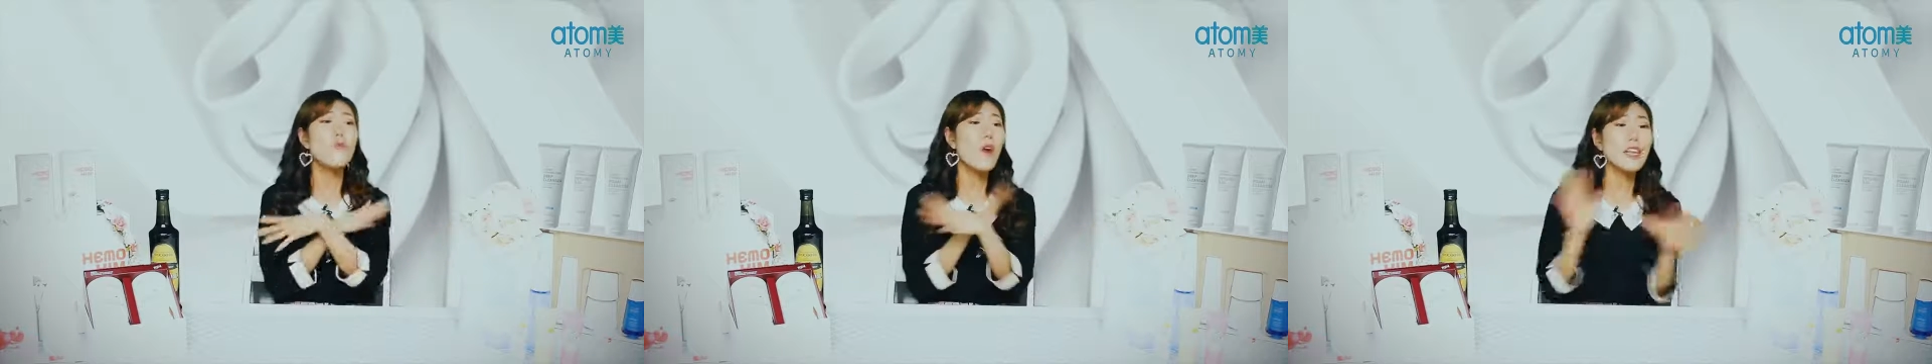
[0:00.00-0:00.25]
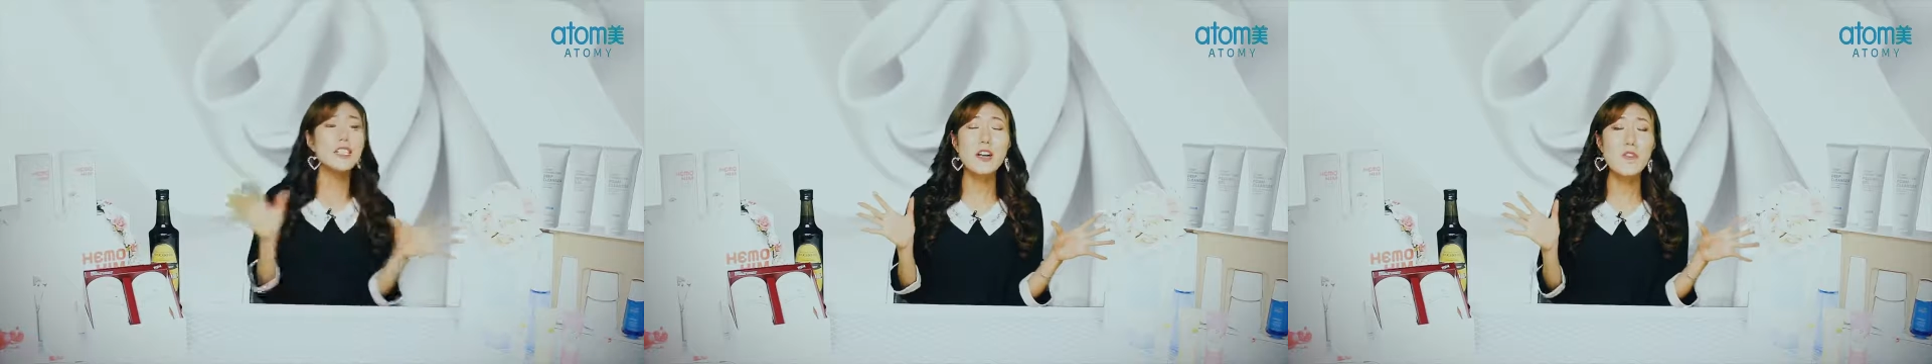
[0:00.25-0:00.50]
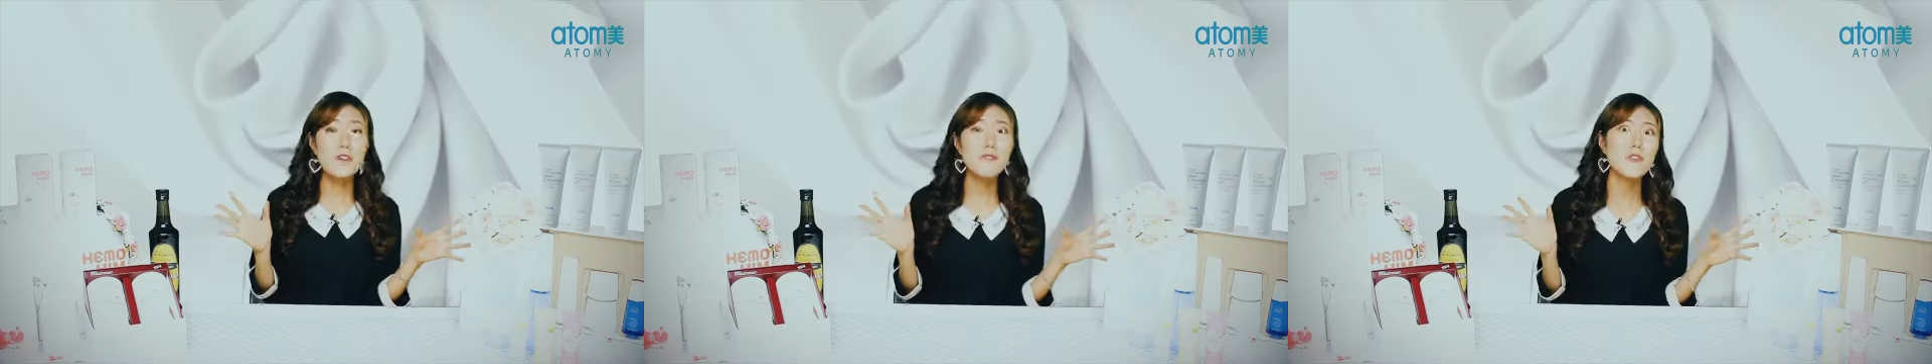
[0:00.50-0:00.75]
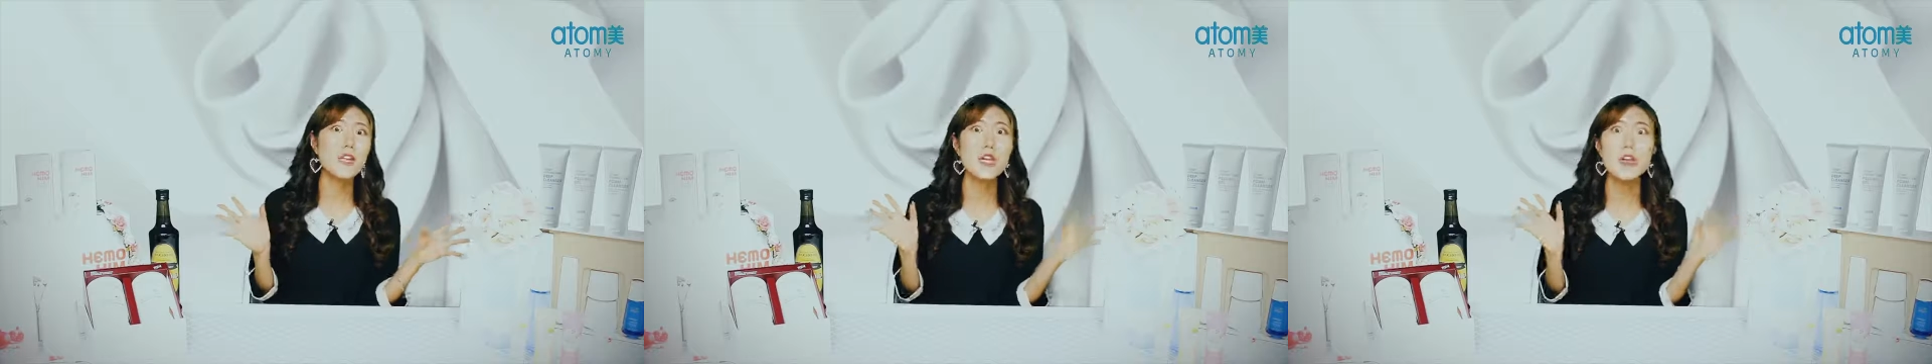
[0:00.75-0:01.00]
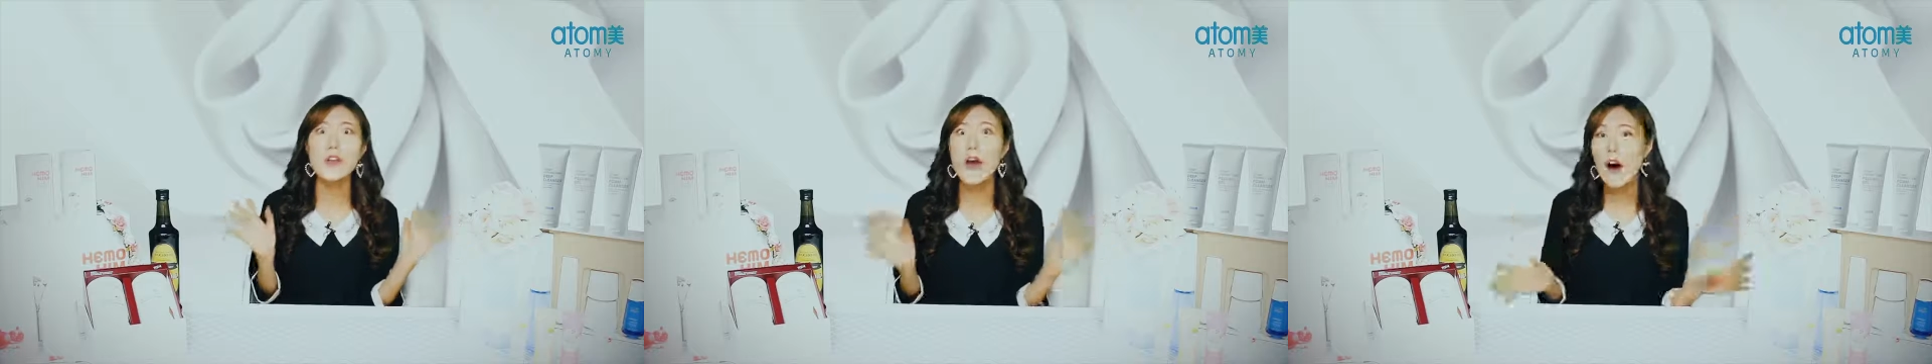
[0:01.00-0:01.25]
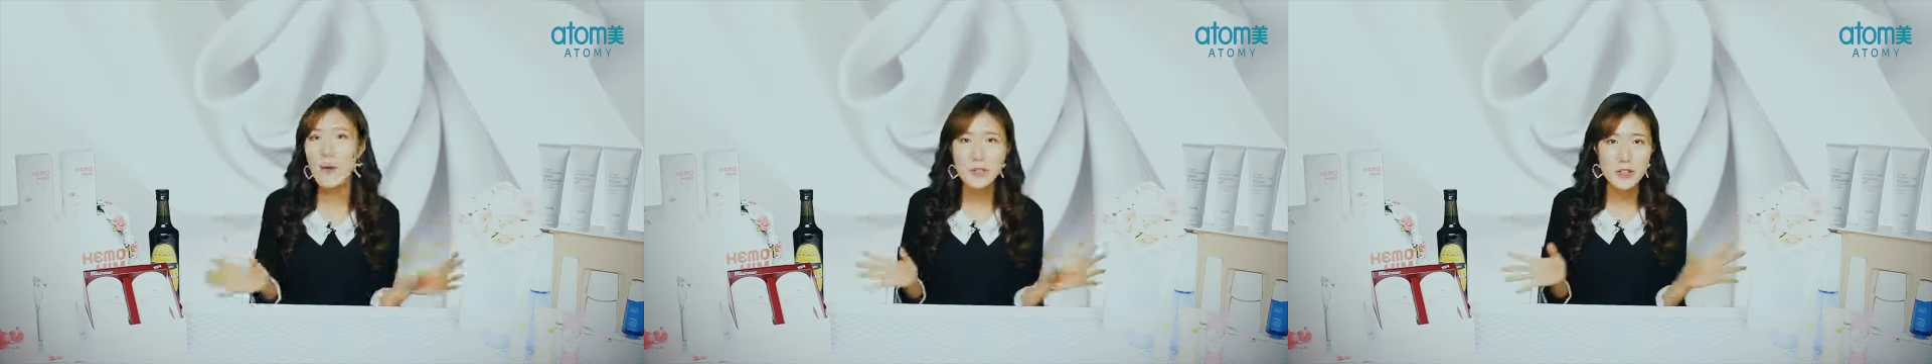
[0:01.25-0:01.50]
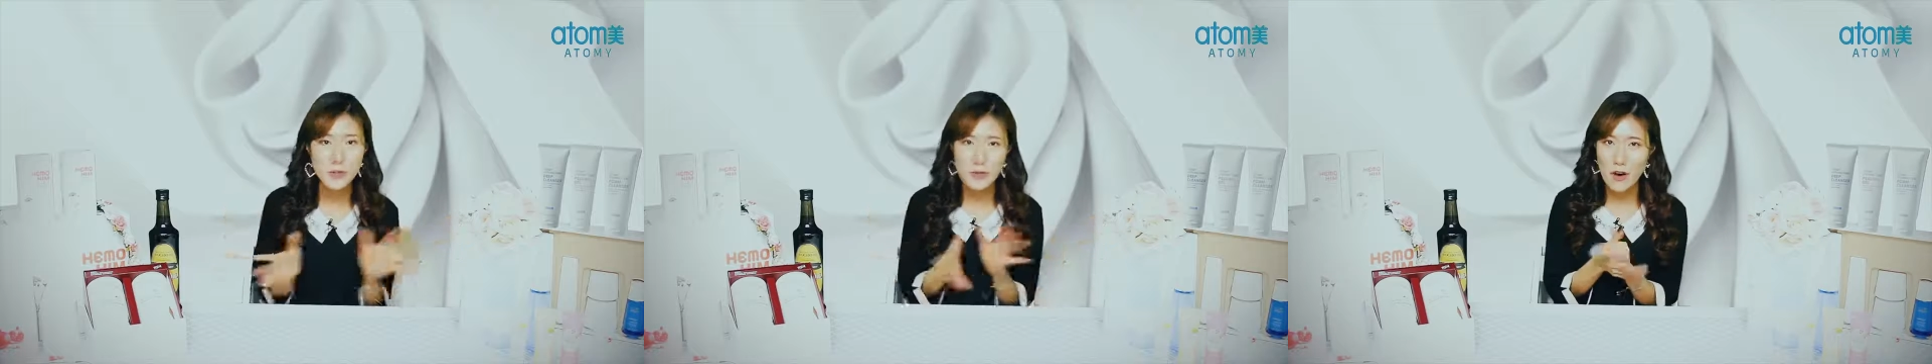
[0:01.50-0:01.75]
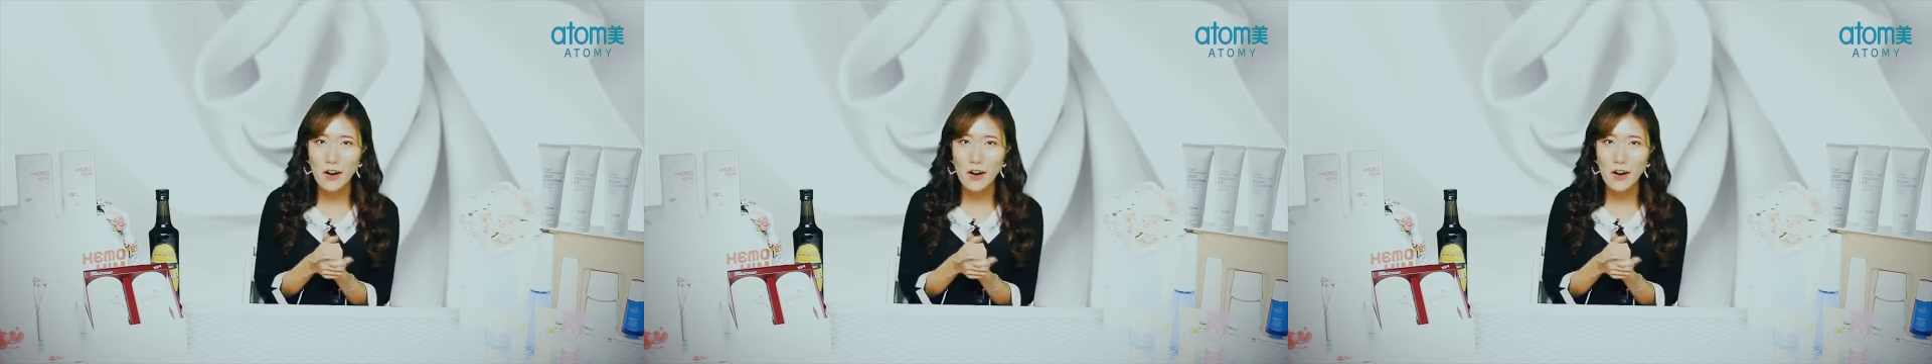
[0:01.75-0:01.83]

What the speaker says: rest of our phenomenal